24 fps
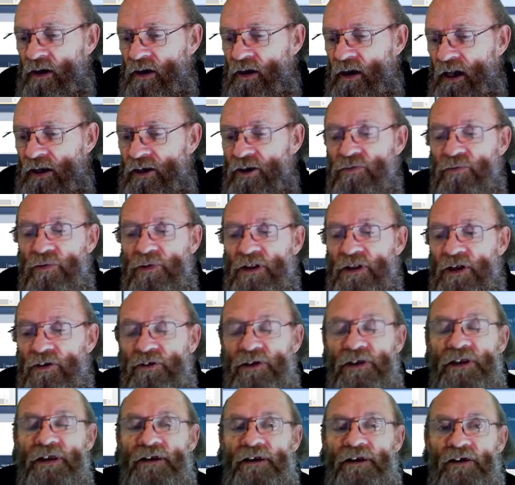And it will
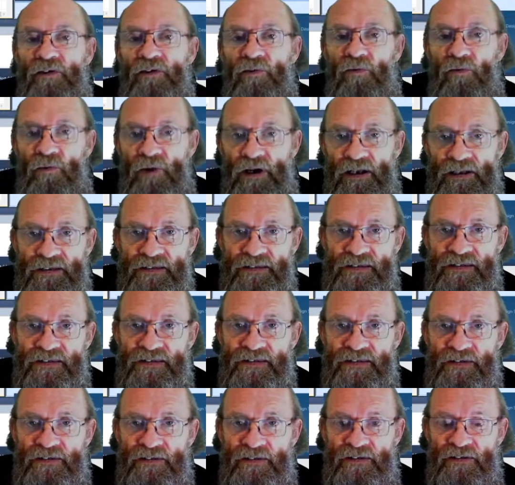only run
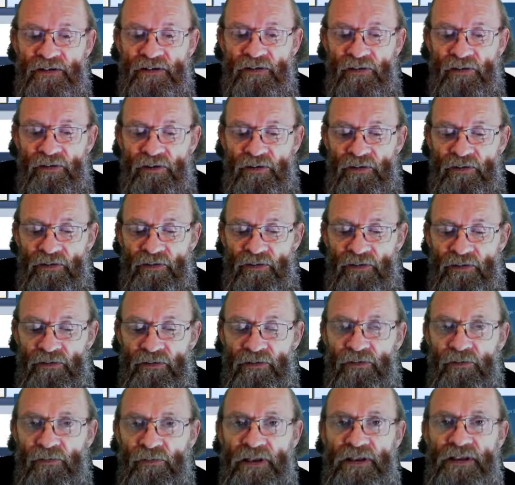once
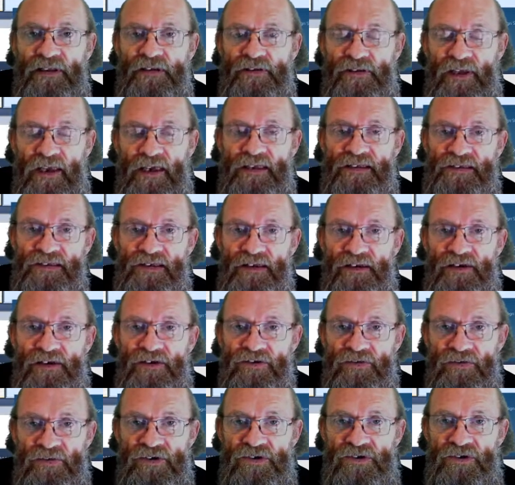when X0
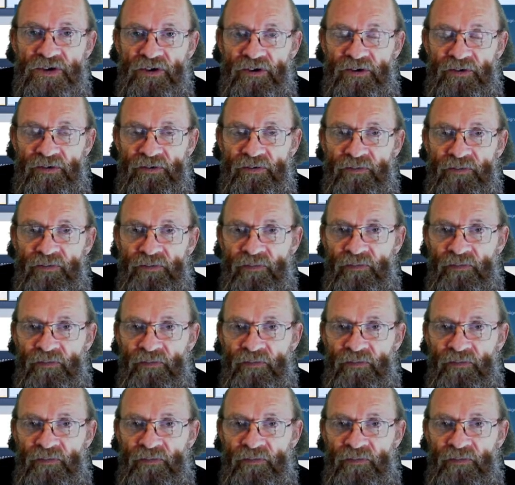switched on.